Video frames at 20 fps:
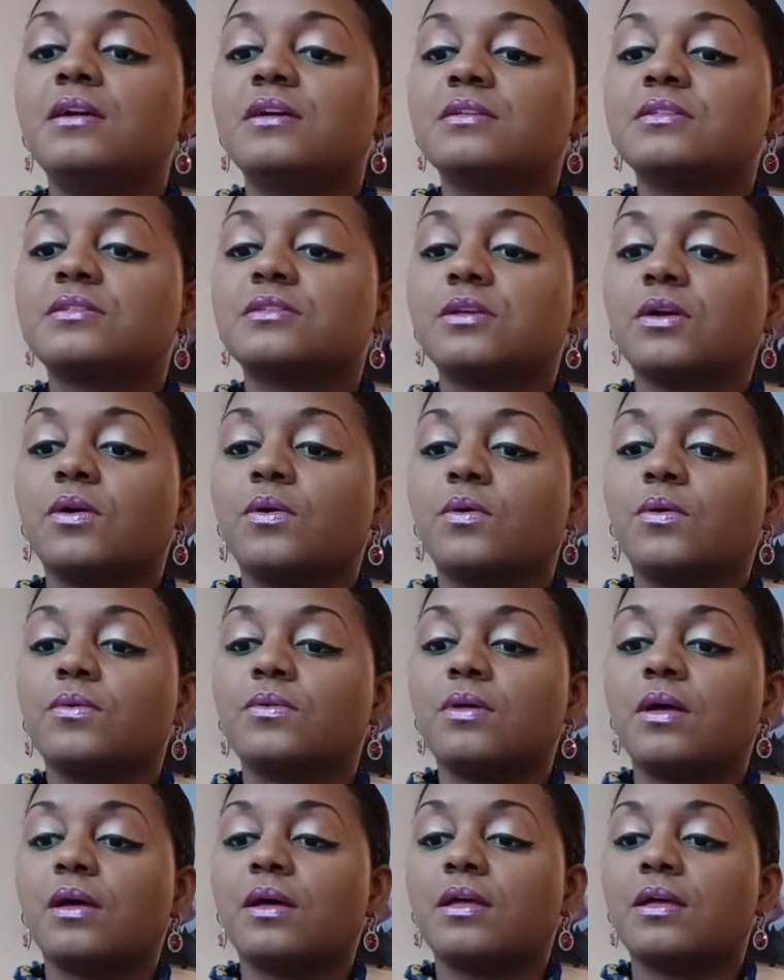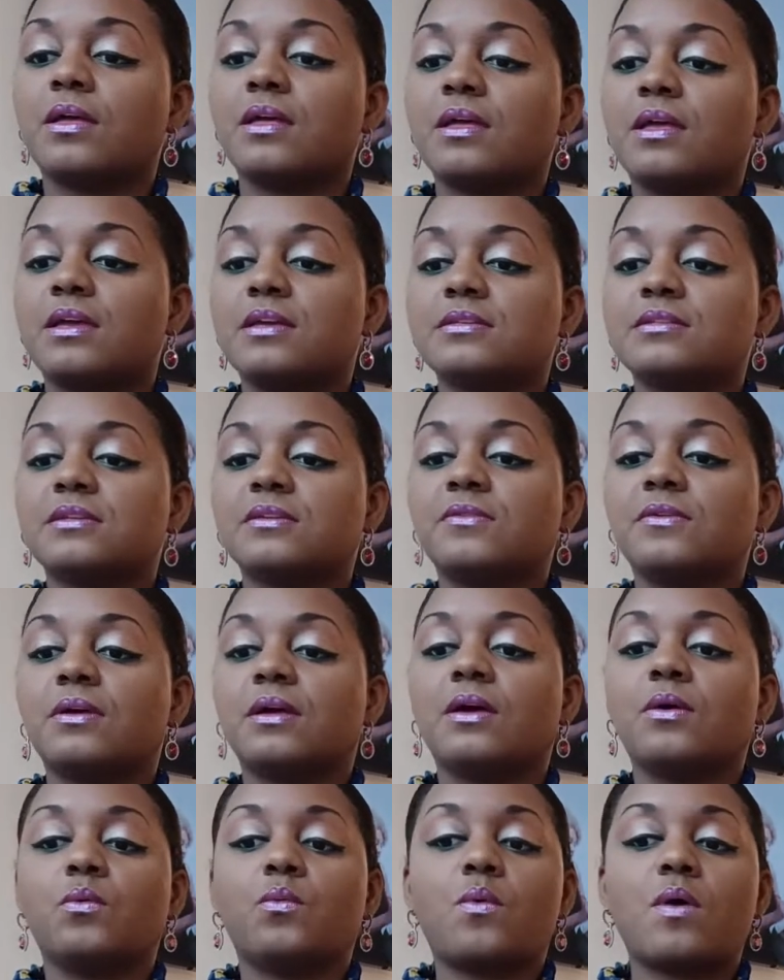So it's
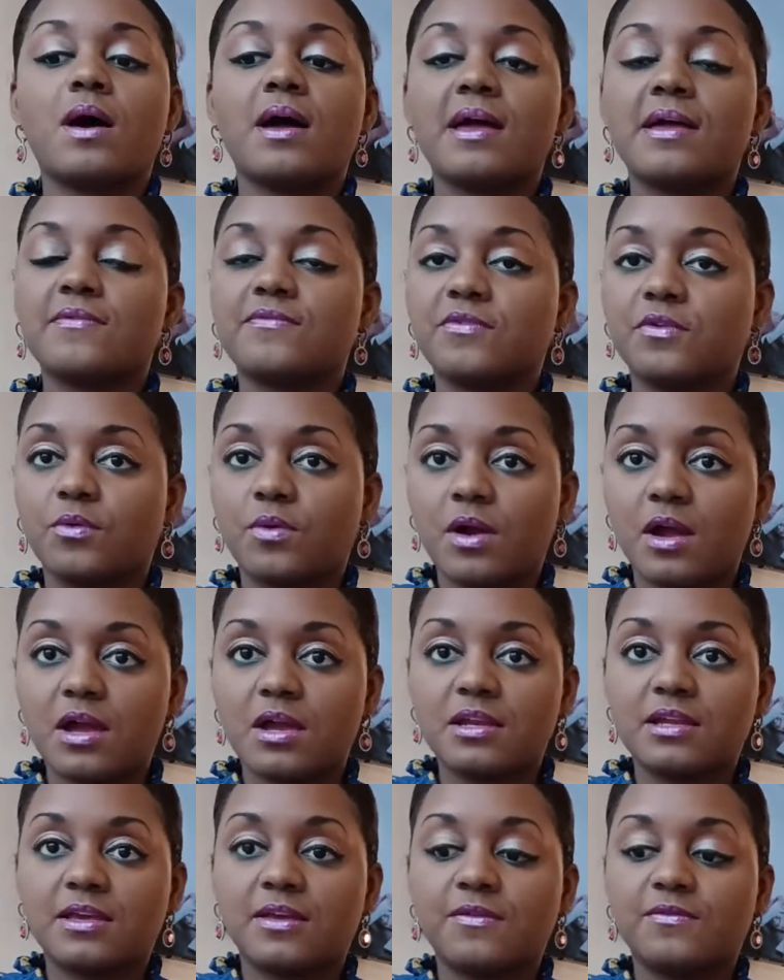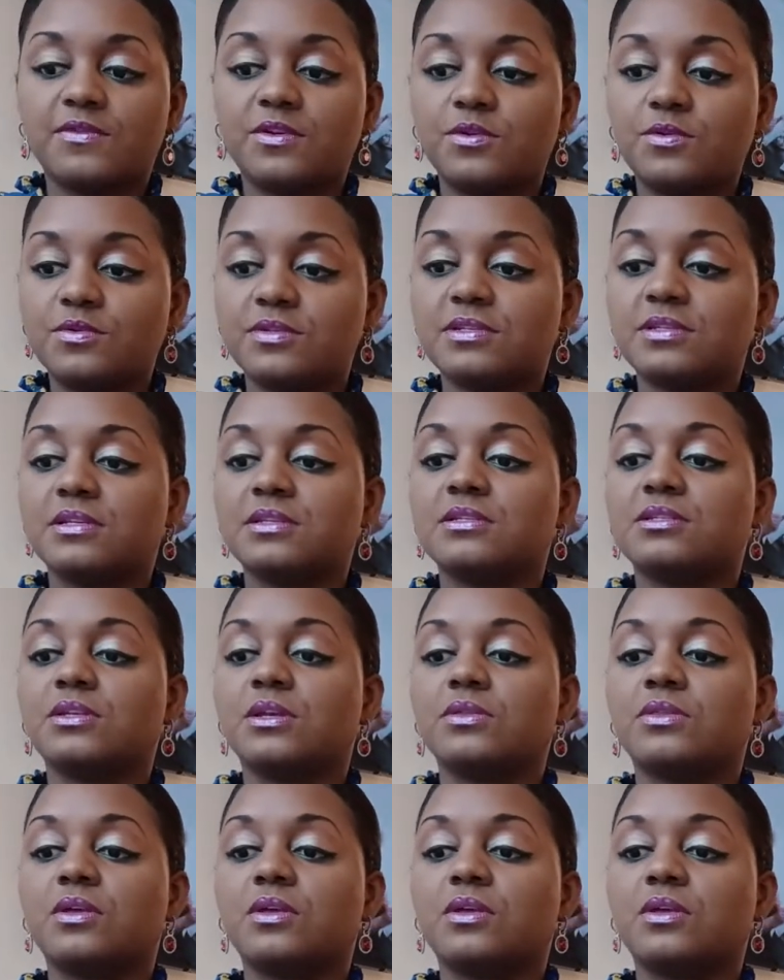a wide variety of uses.